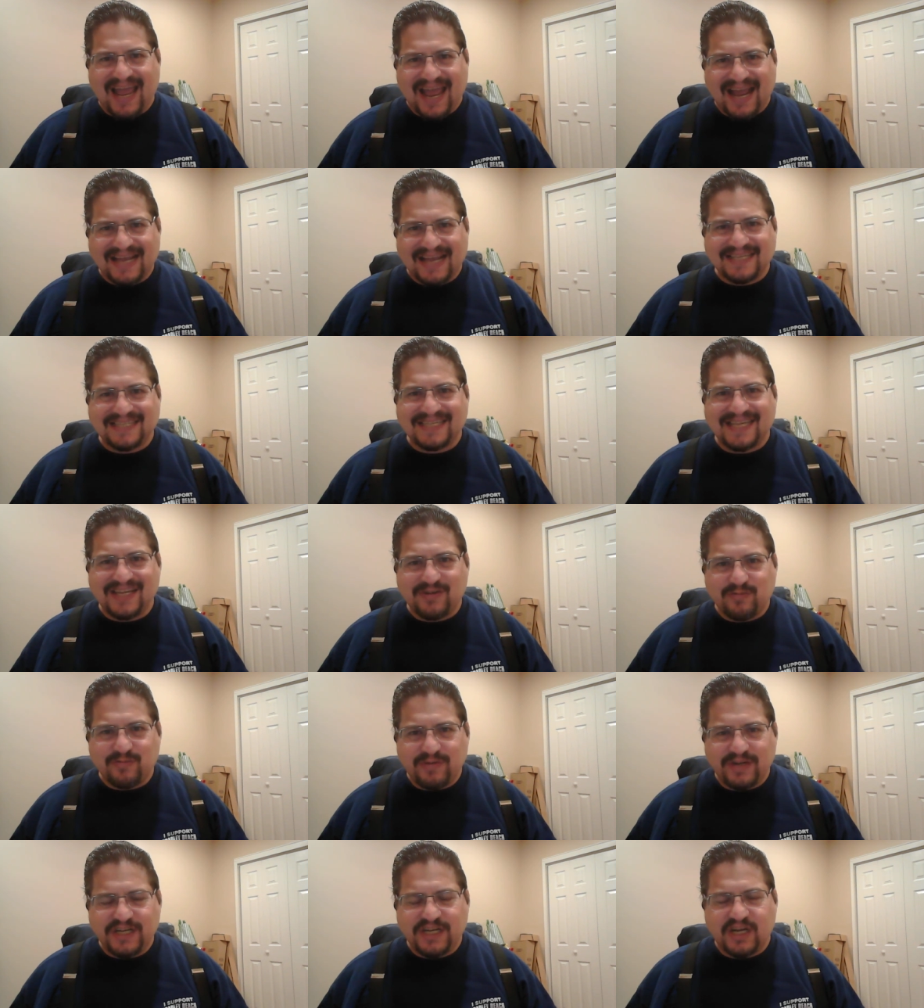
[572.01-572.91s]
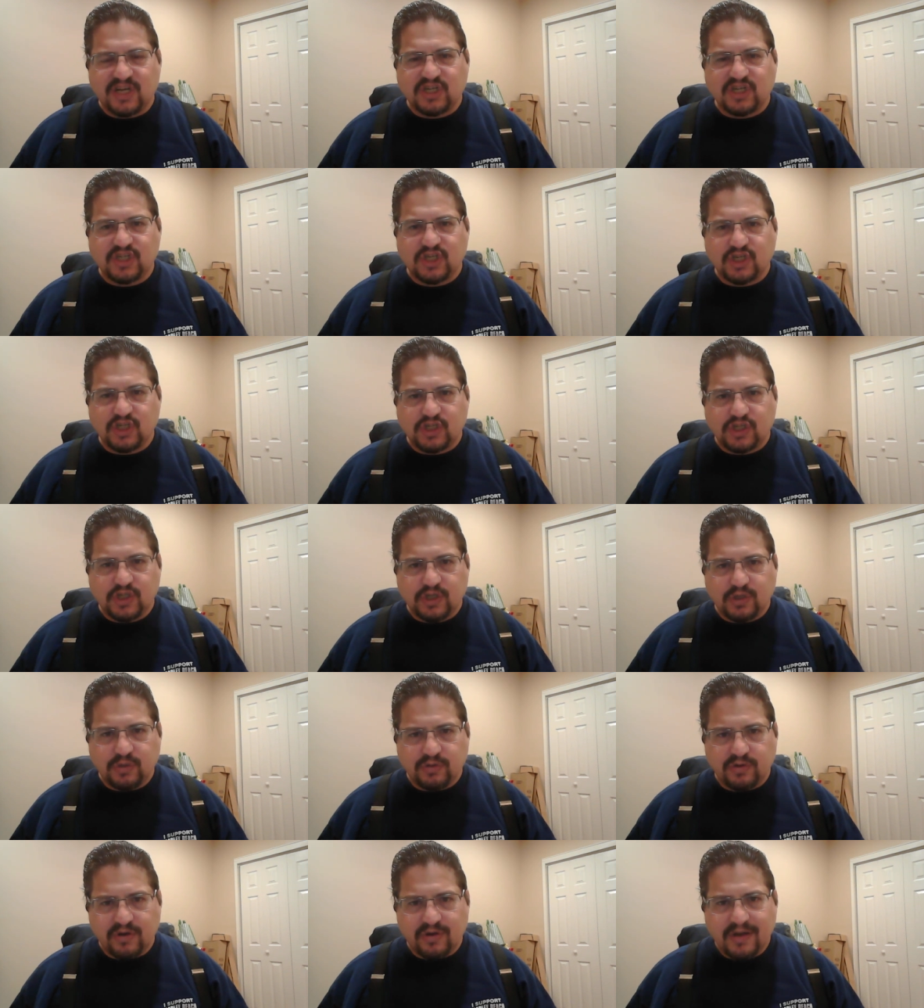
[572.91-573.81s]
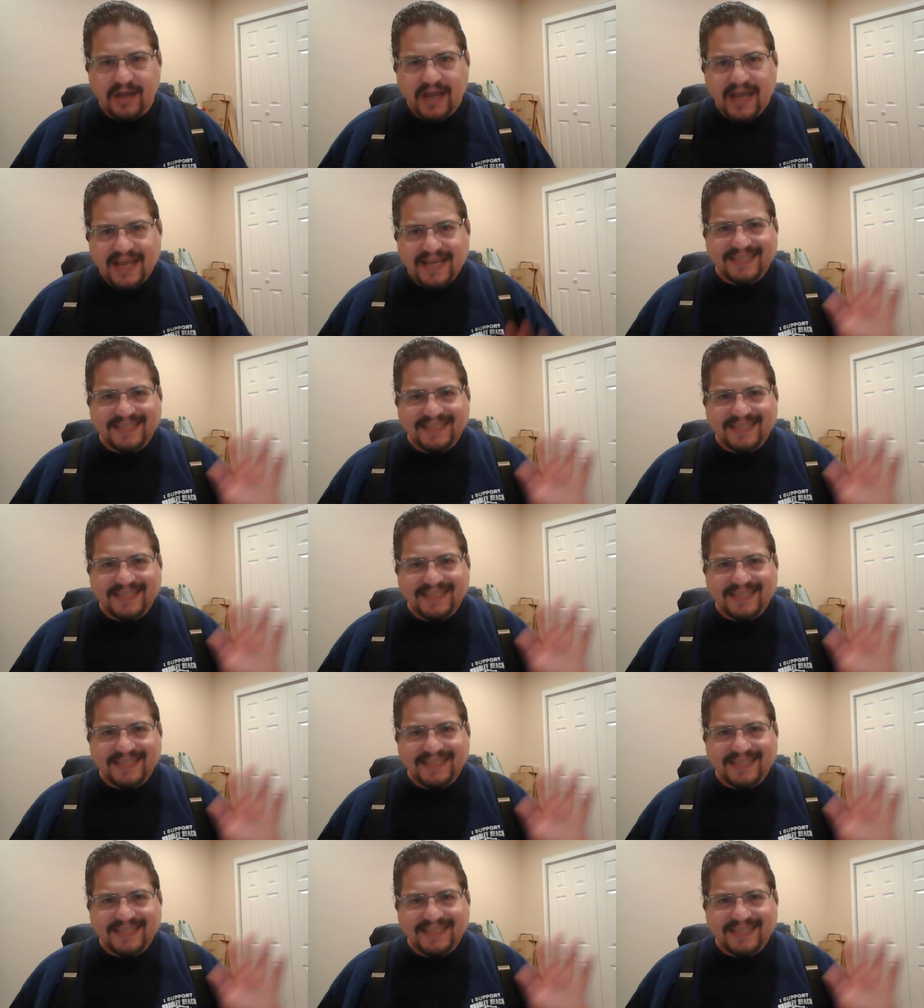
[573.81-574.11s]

accent reduction tutor